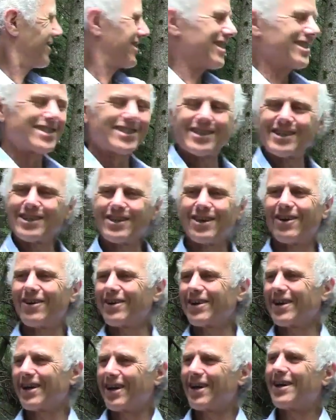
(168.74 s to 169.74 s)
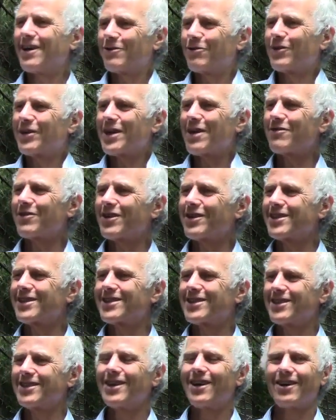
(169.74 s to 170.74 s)
just whenever
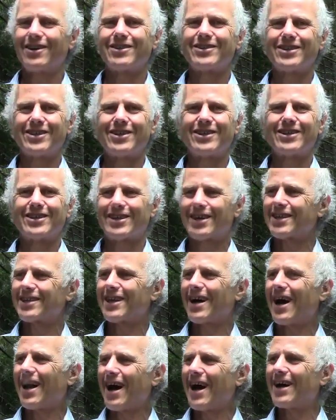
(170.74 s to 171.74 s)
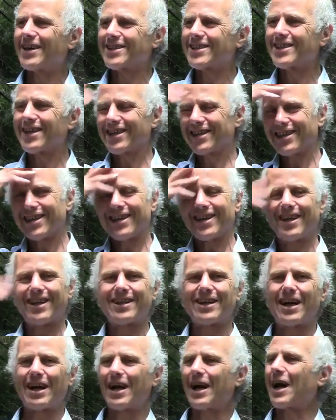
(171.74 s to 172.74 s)
it's you get the hots, and
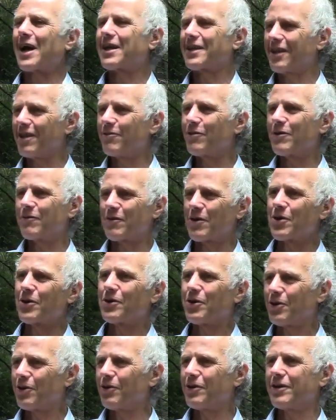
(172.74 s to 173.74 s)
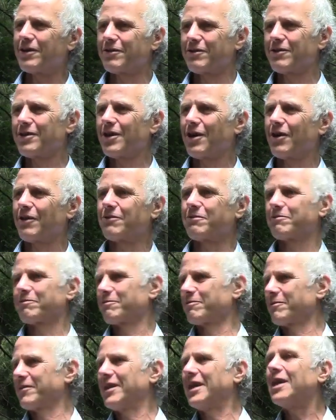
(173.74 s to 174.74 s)
I live with very little
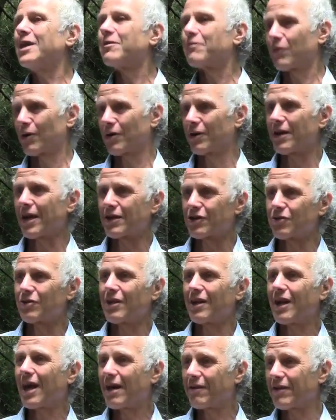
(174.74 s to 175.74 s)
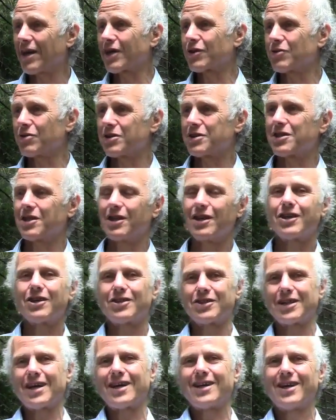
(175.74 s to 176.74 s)
need for a lot of electricity
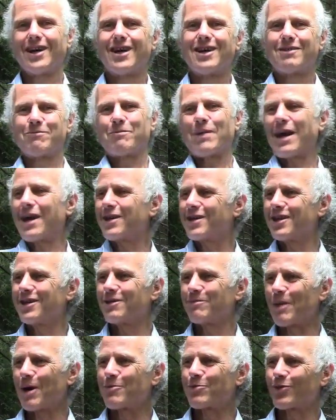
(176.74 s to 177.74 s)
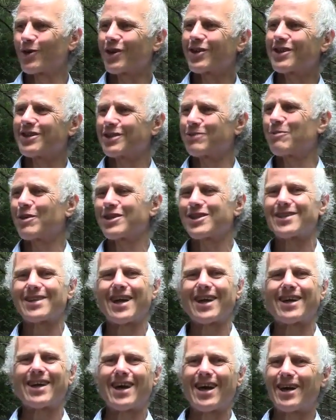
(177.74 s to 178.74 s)
because I bathe in my brook as much as I
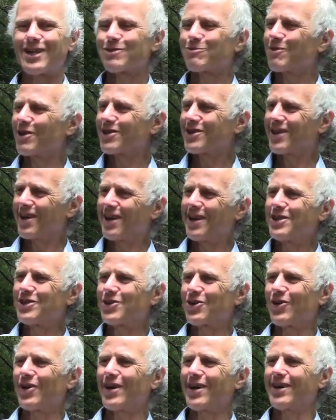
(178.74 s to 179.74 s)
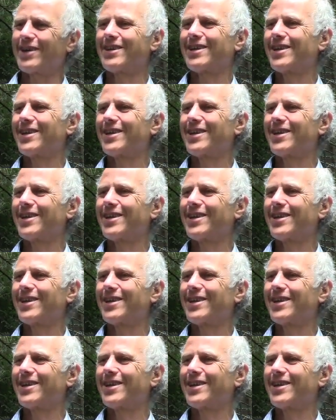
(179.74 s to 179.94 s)
can, especially I enjoy it,